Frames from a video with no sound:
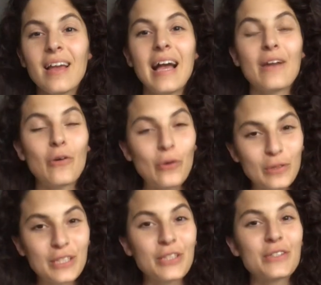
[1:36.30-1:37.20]
at
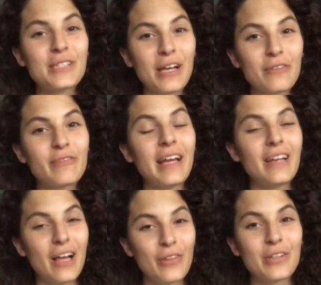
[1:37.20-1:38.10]
holding yourself
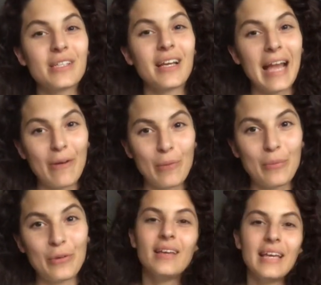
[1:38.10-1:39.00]
and others
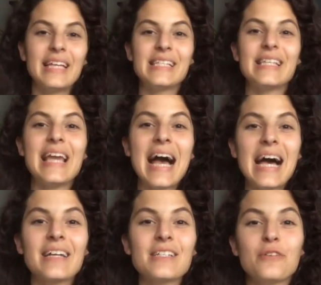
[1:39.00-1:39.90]
accountable. It is the
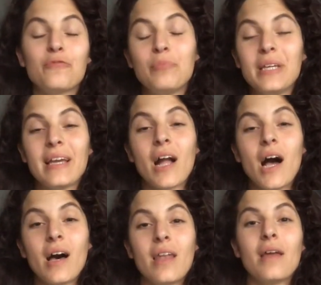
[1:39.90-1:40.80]
act of being
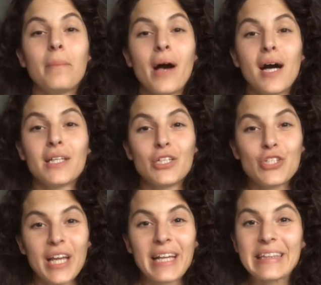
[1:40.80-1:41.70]

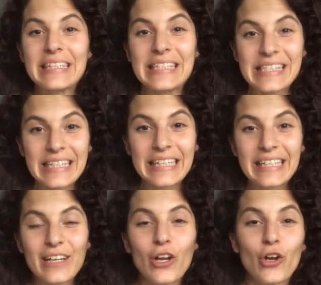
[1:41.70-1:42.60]
unapologetically
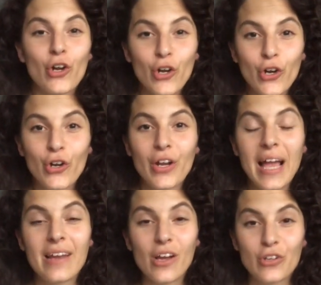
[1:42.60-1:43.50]
seen, heard,
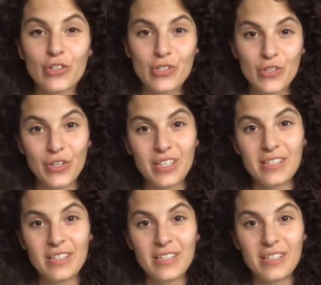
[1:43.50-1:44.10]
and understood.